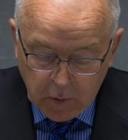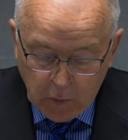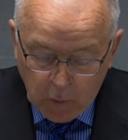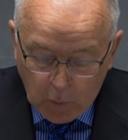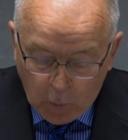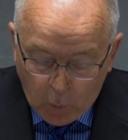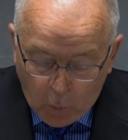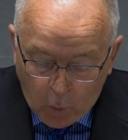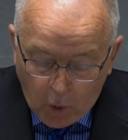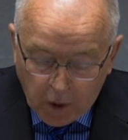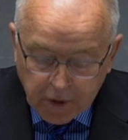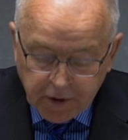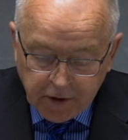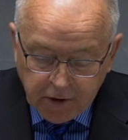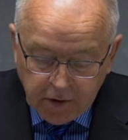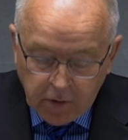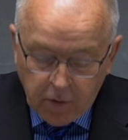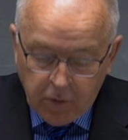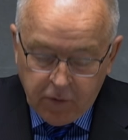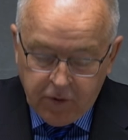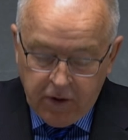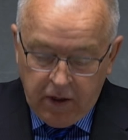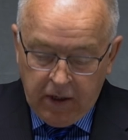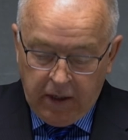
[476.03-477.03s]
What do you
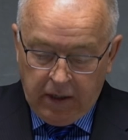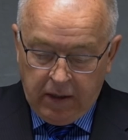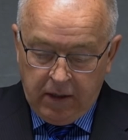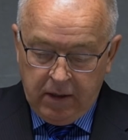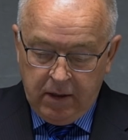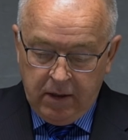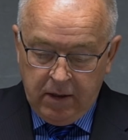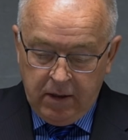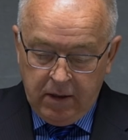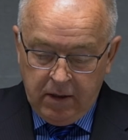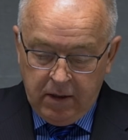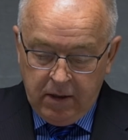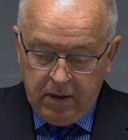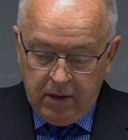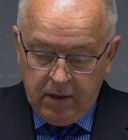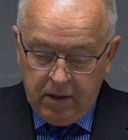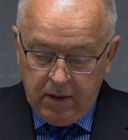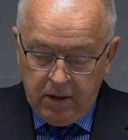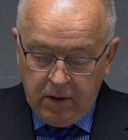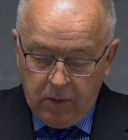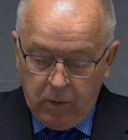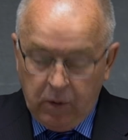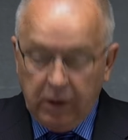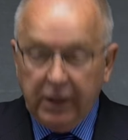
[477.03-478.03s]
think?
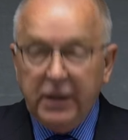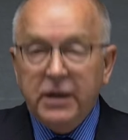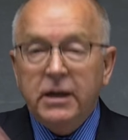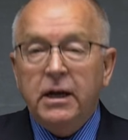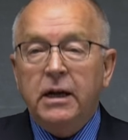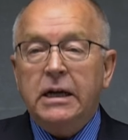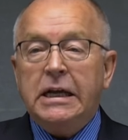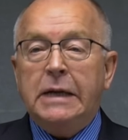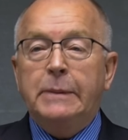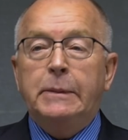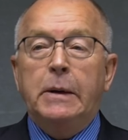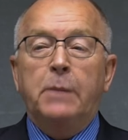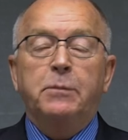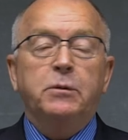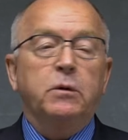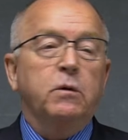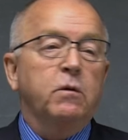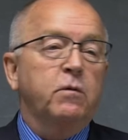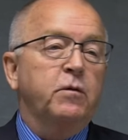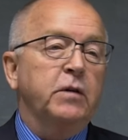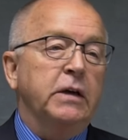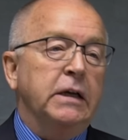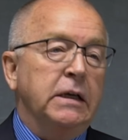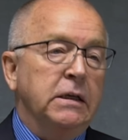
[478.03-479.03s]
Will he not come up to the
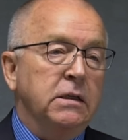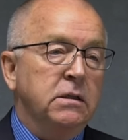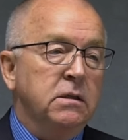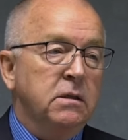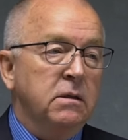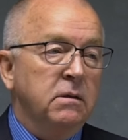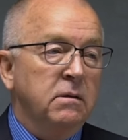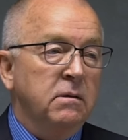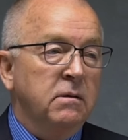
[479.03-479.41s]
feast?